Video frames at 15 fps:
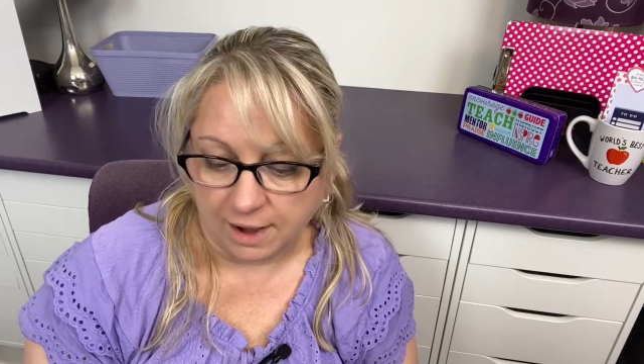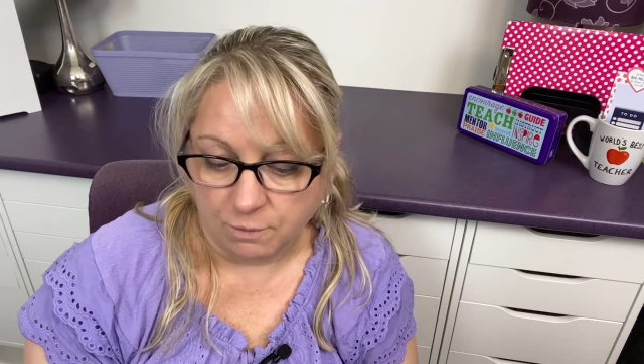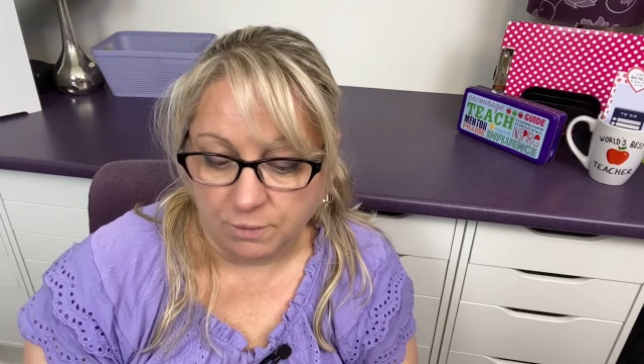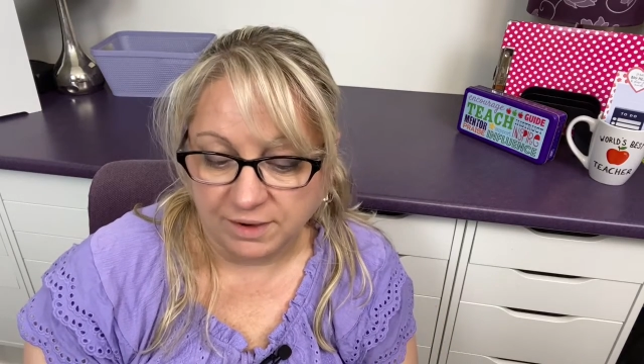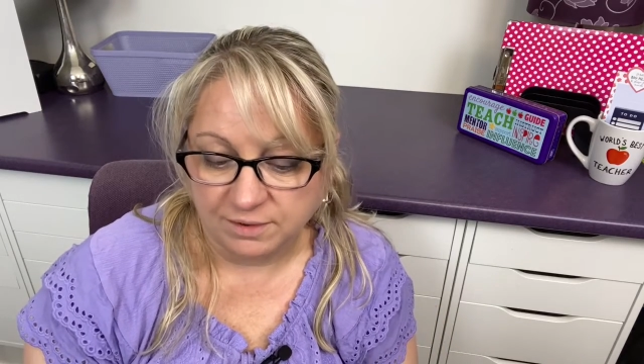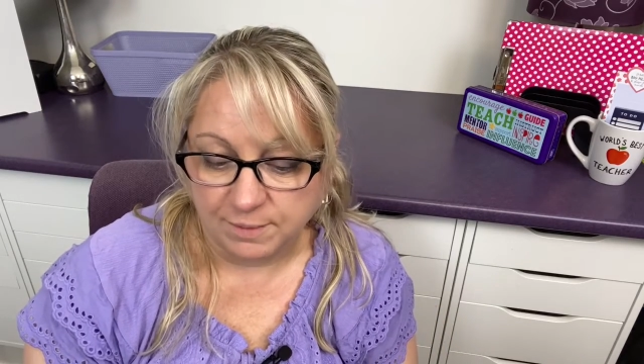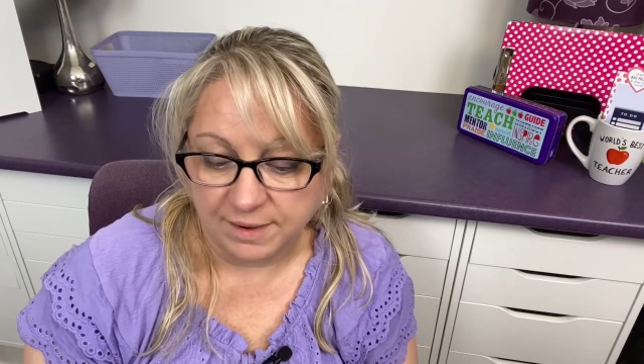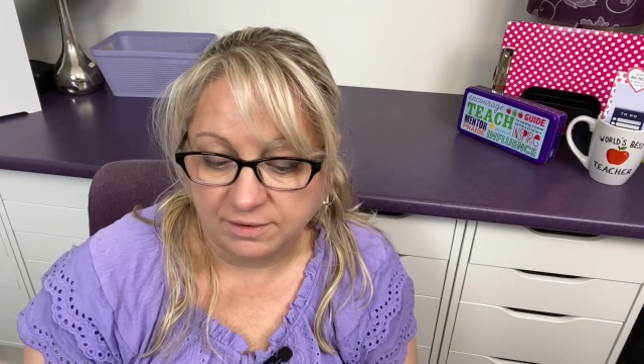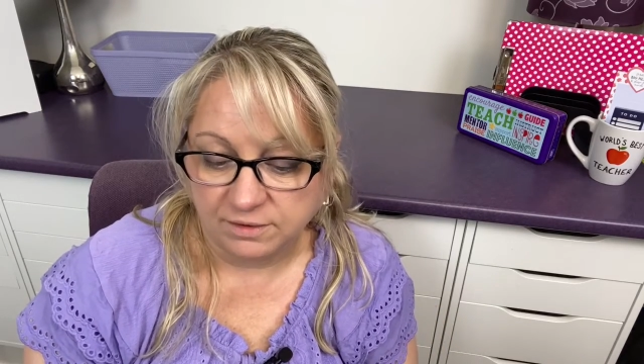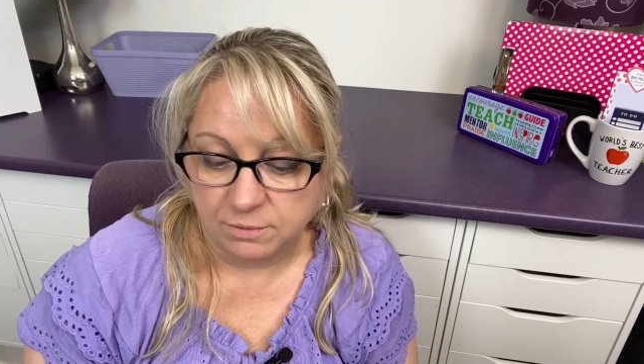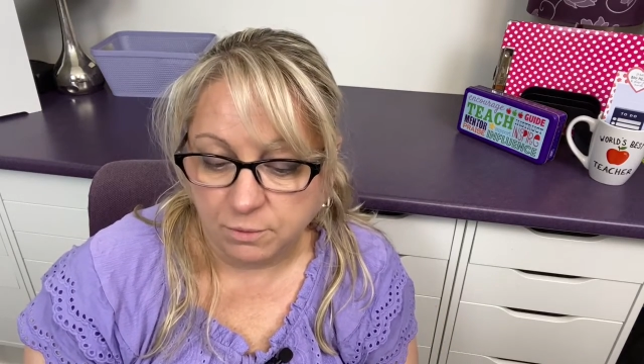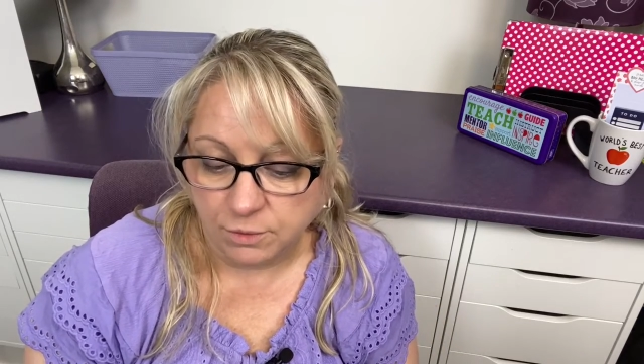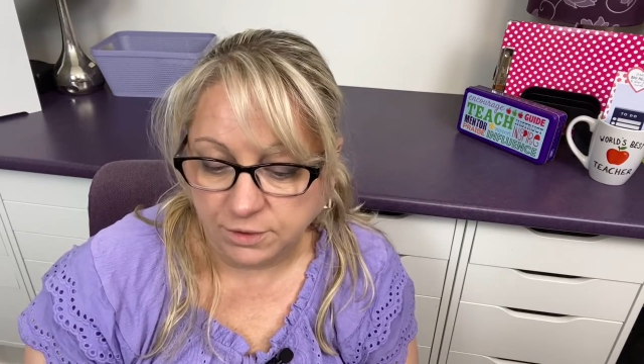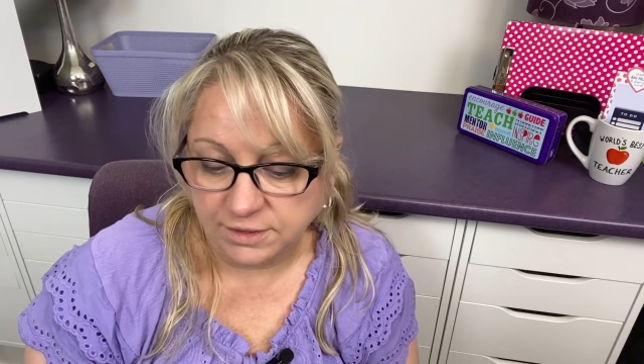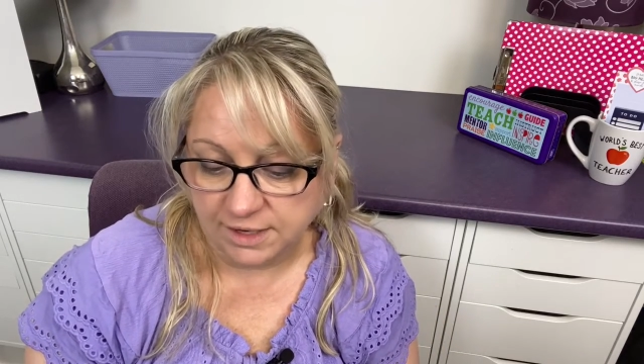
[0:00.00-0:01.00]
and we spend some
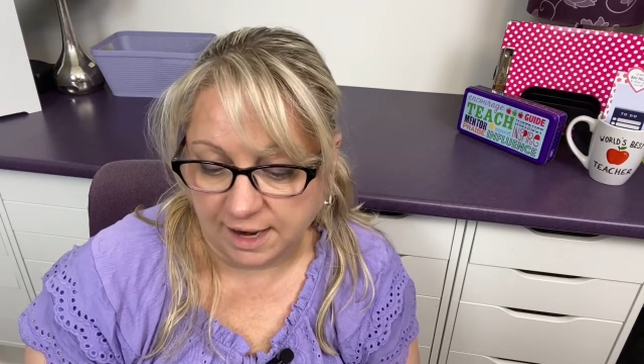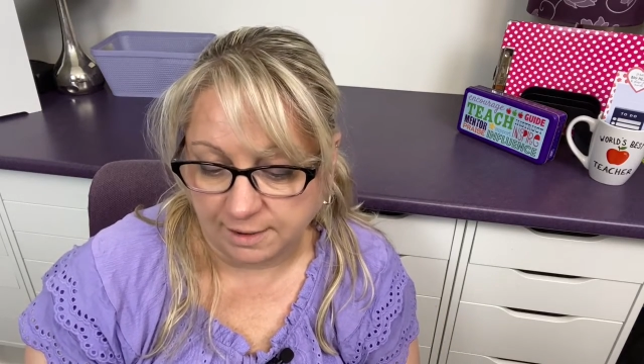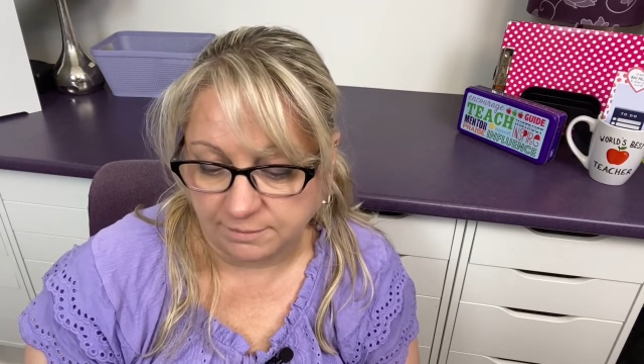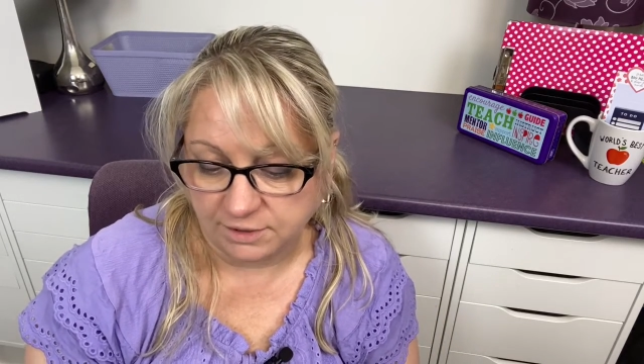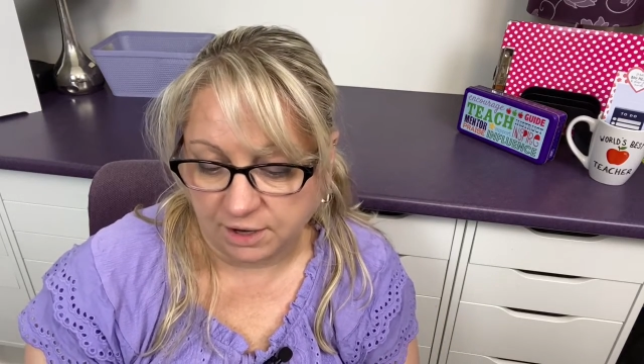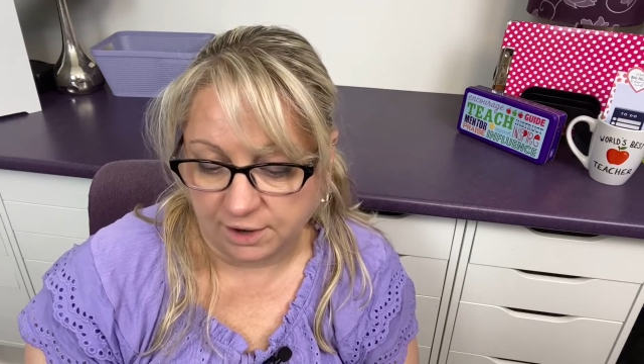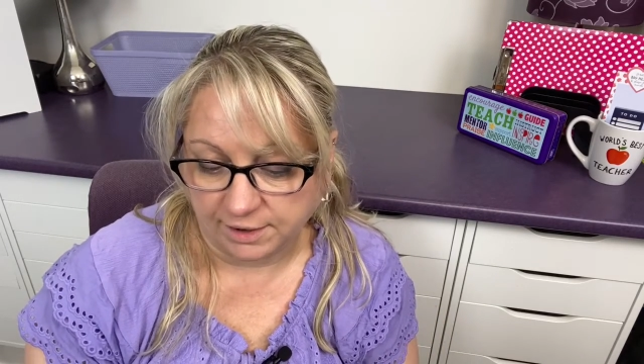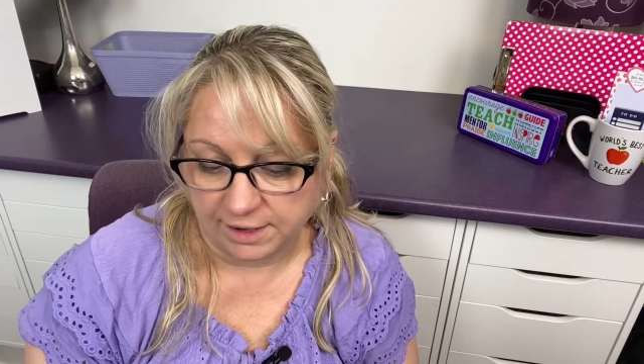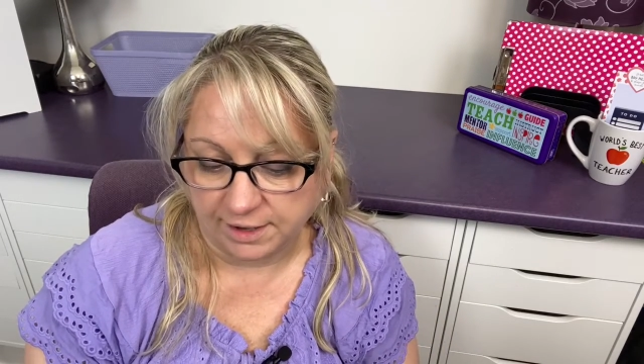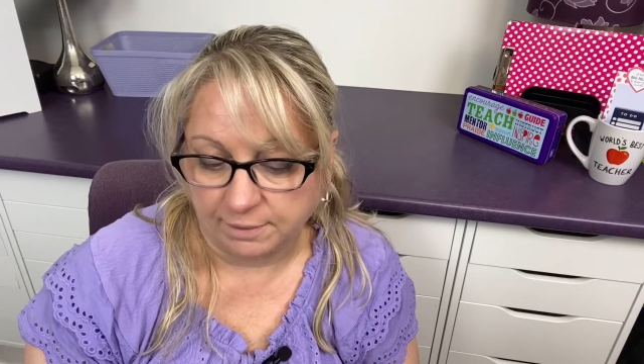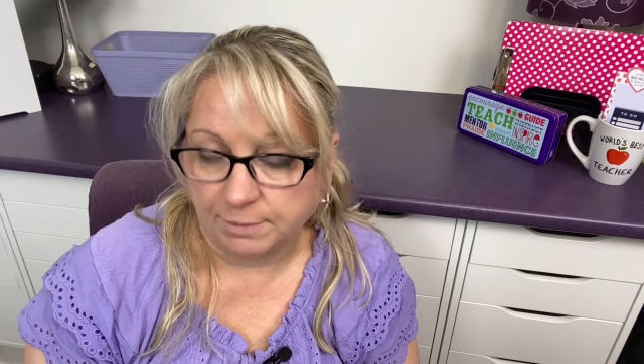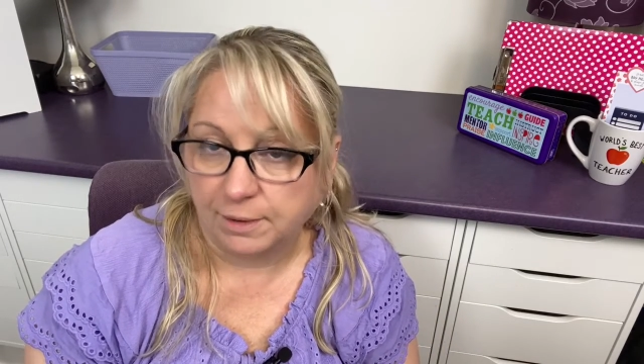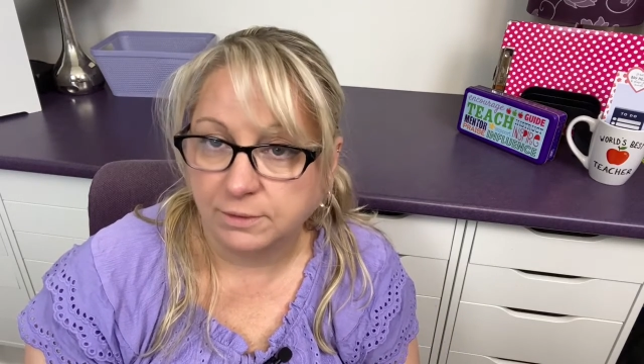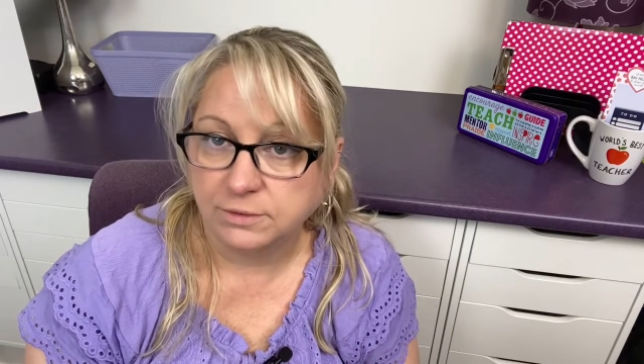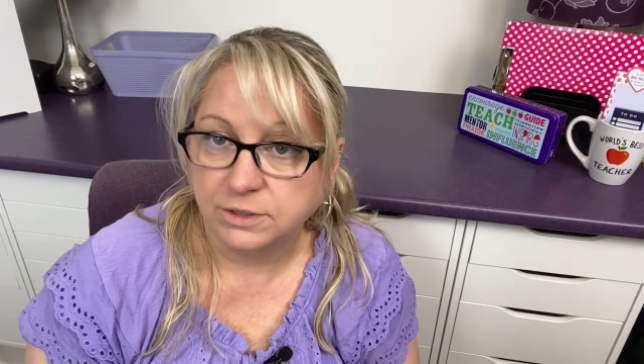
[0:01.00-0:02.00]
more time talking
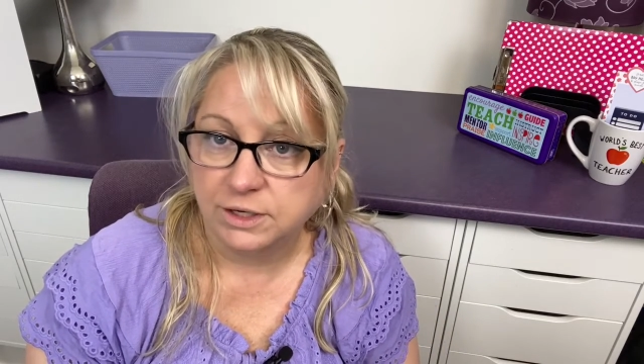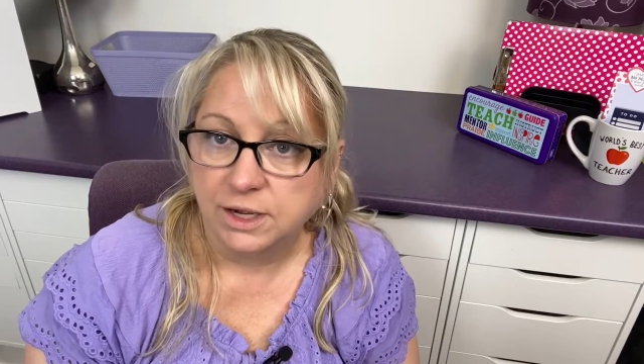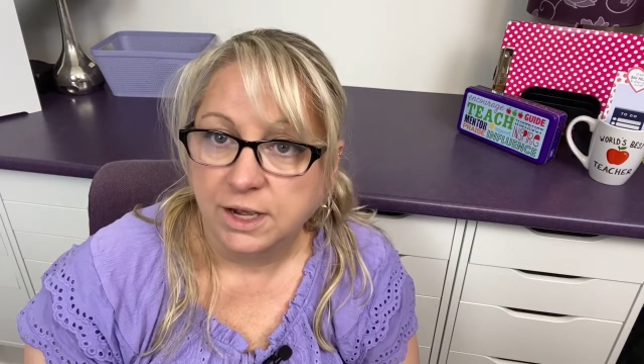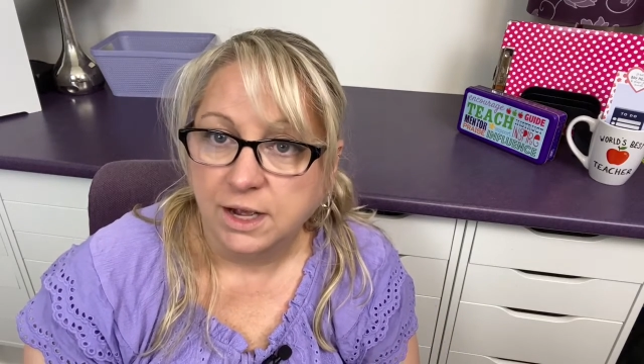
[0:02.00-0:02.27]
about